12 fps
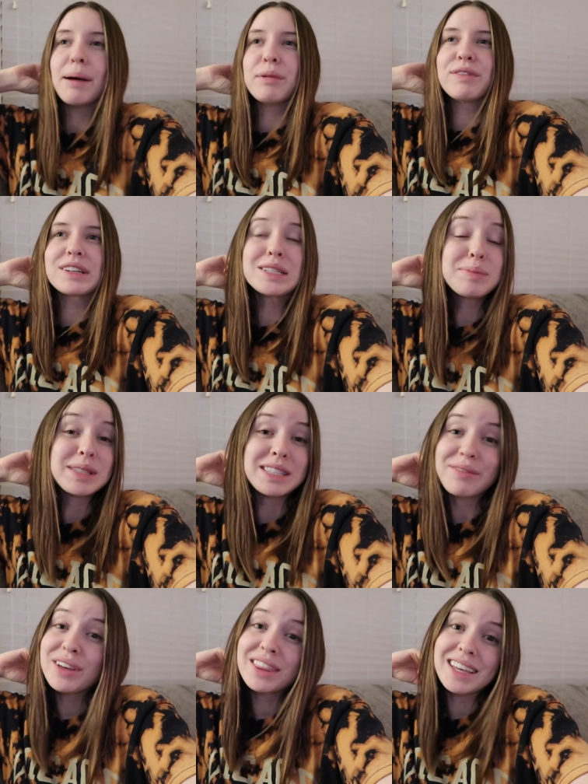If there's
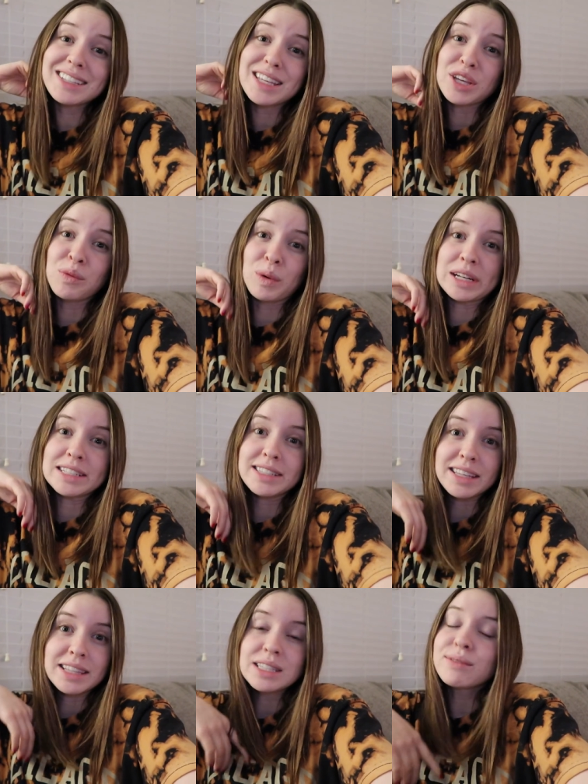specific things that you wanna
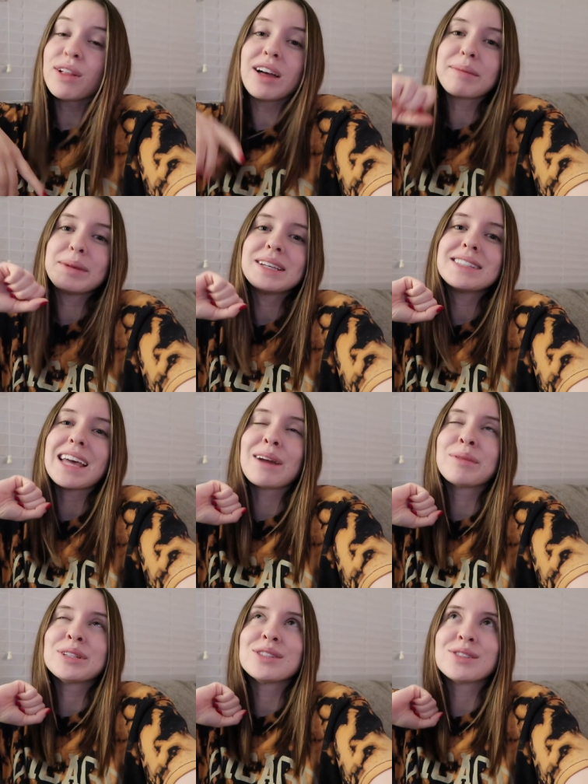see this Vlogmas,
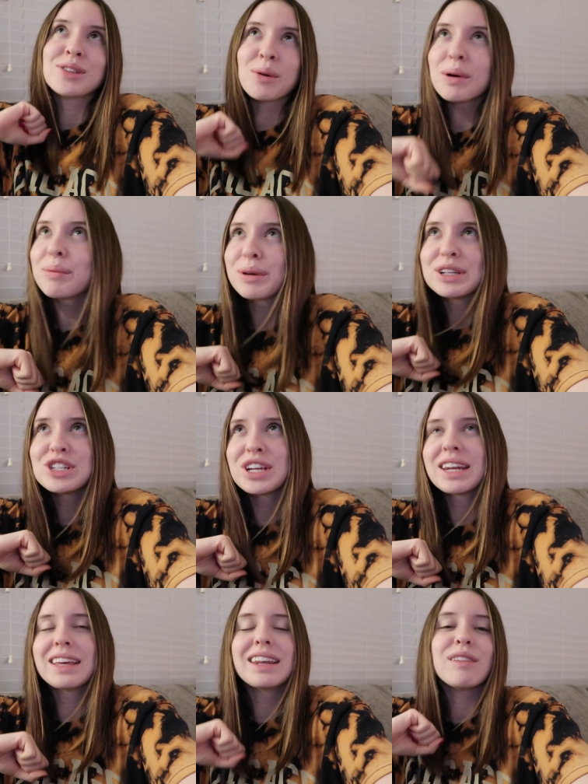I would so
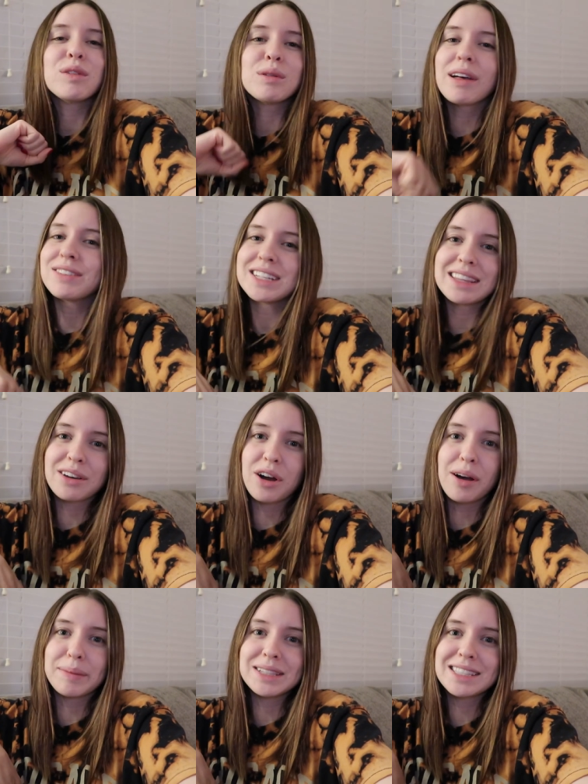appreciate it if you left it in the
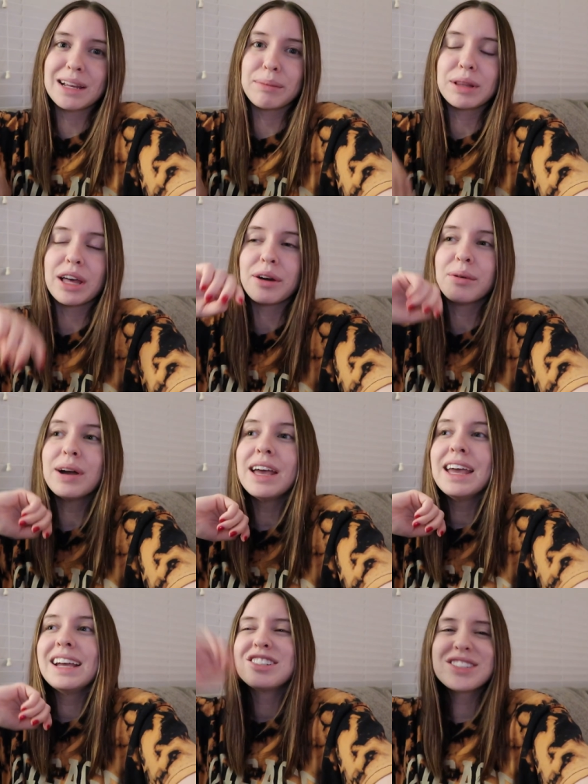comments down below.
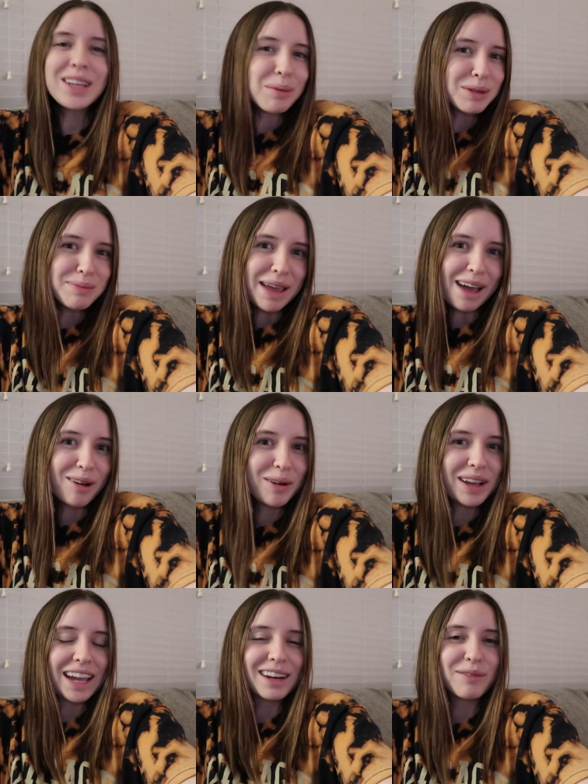It just helps me
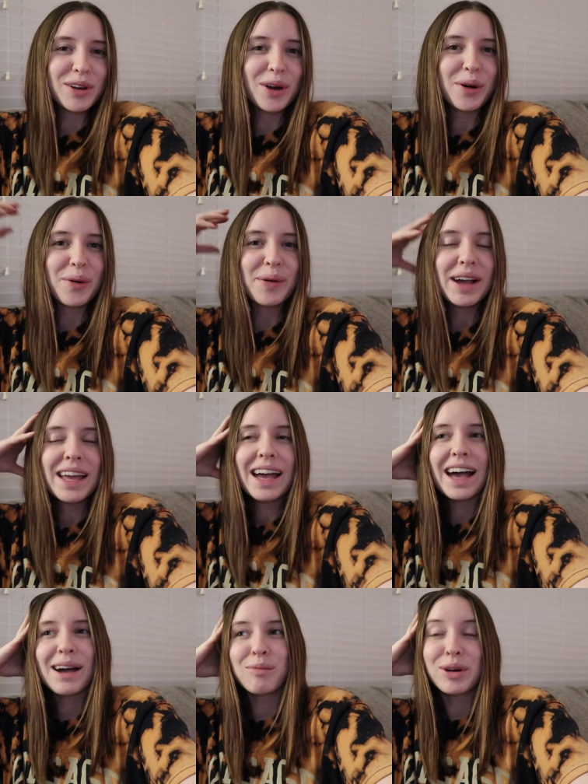out, kind of know
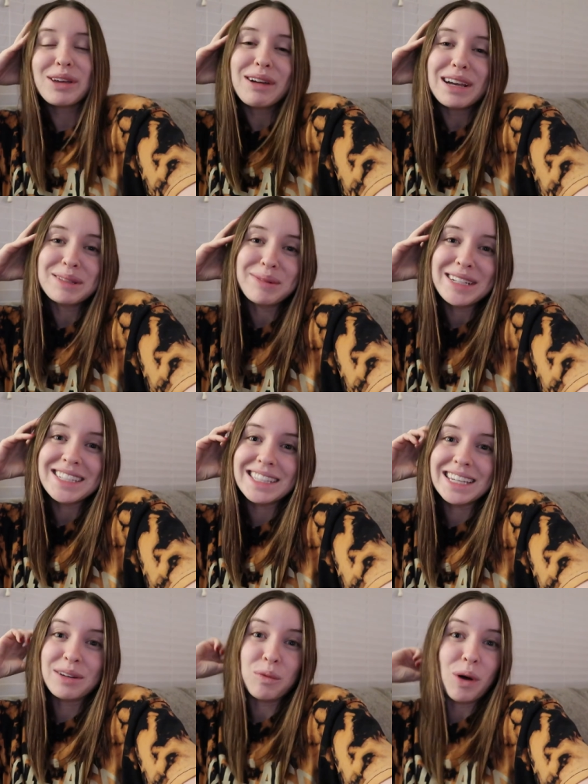what you guys wanna
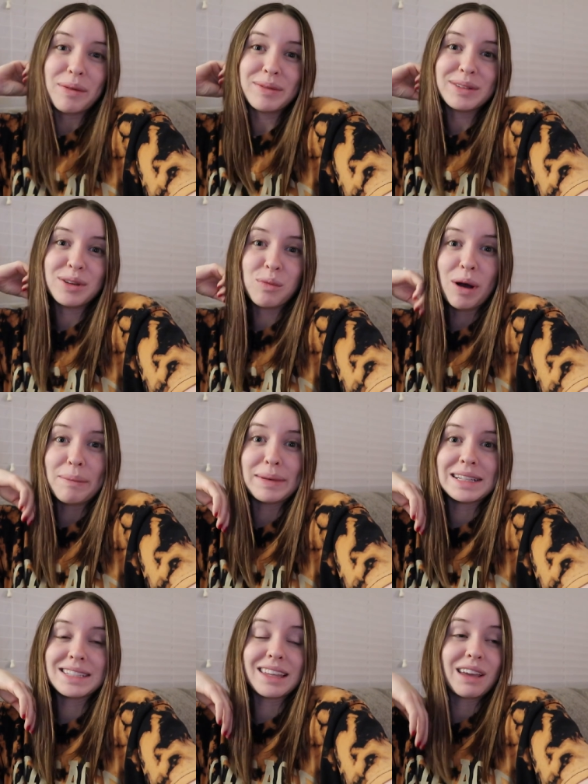see and what you want
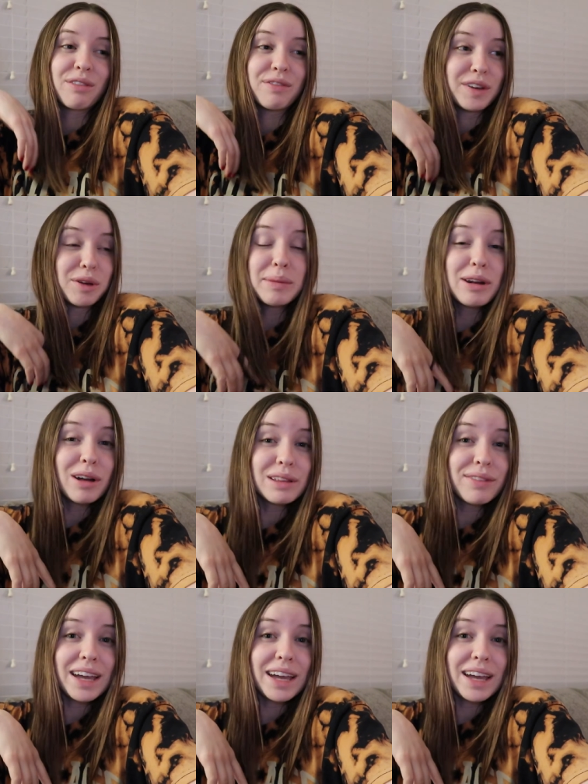me to like film and all of